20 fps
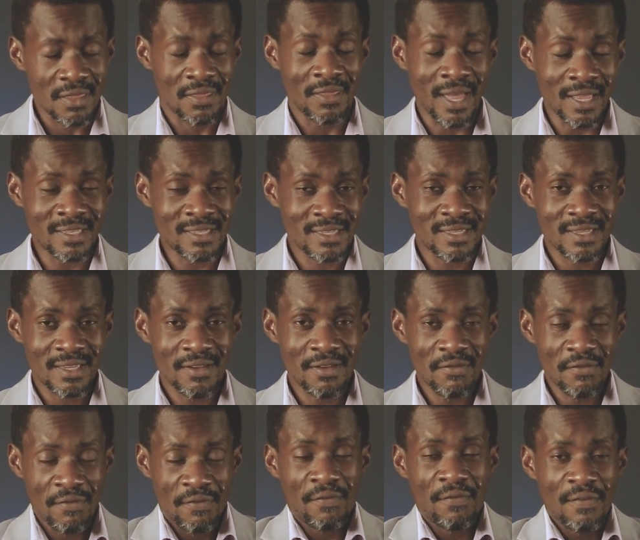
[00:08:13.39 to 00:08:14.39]
that
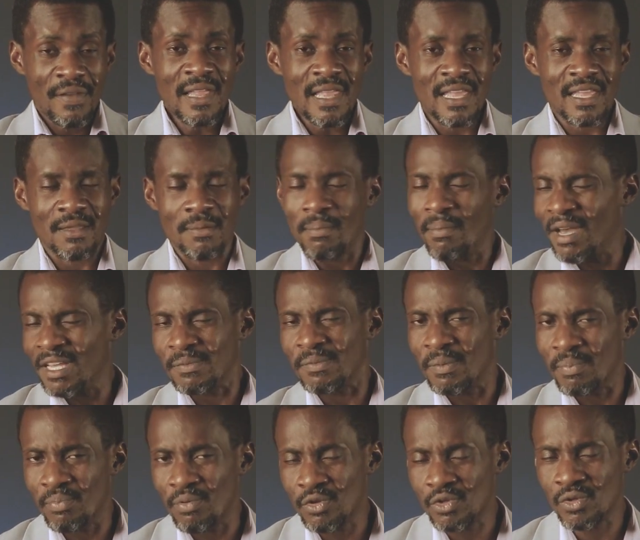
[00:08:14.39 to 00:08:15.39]
feeling must
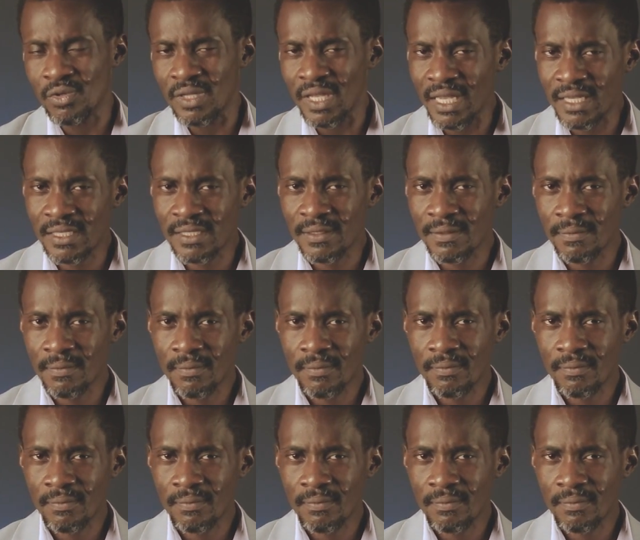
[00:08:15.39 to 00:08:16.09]
be put to death.